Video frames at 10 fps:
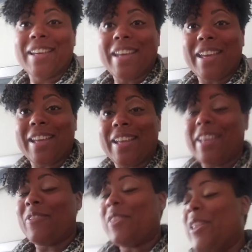Hey,
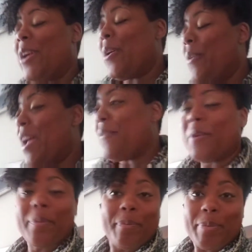hello
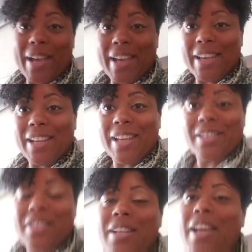everybody.
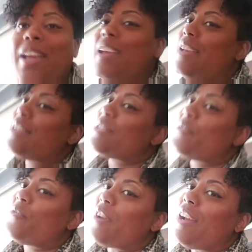Today is
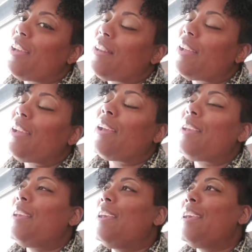
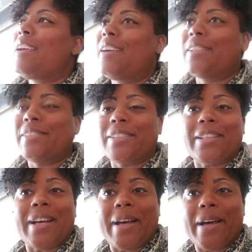Friday and
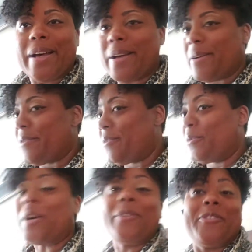
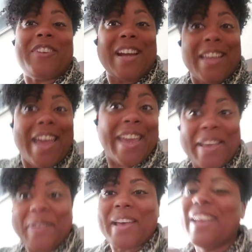
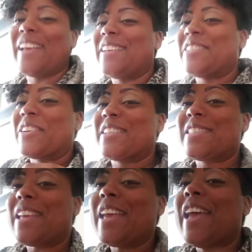Friday. As you can
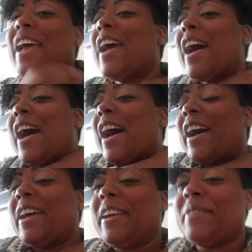see,
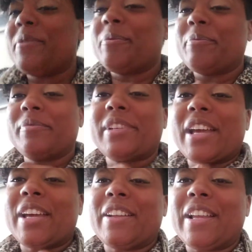I am
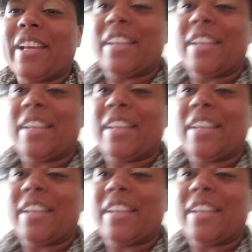kind of like